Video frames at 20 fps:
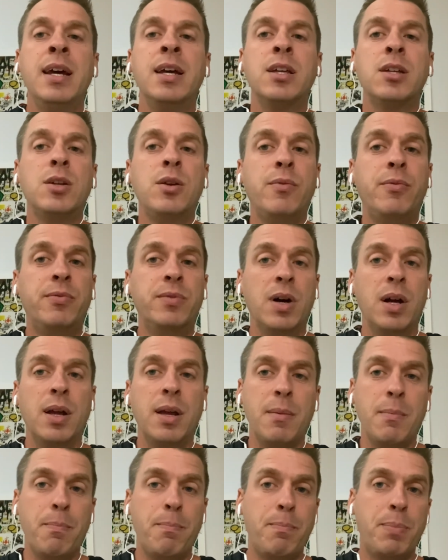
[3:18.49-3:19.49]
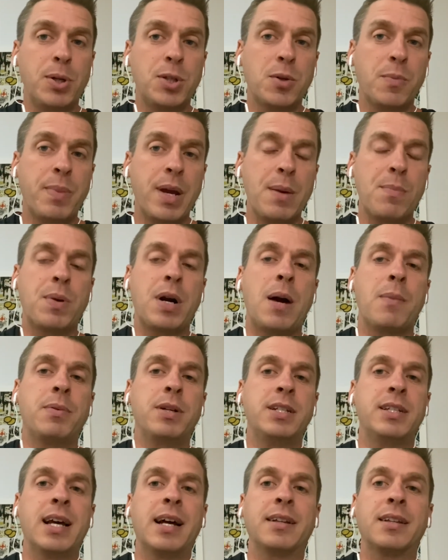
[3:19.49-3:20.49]
You've put your bait
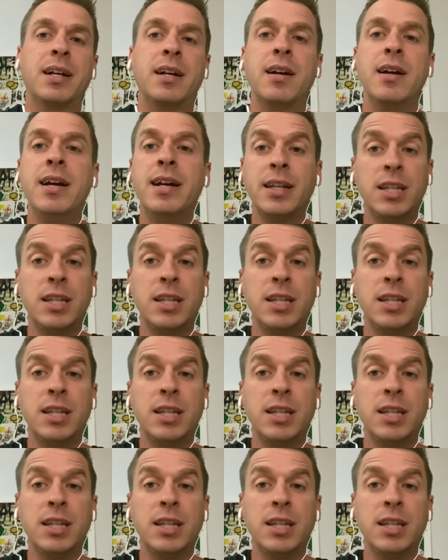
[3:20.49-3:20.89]
properties out there.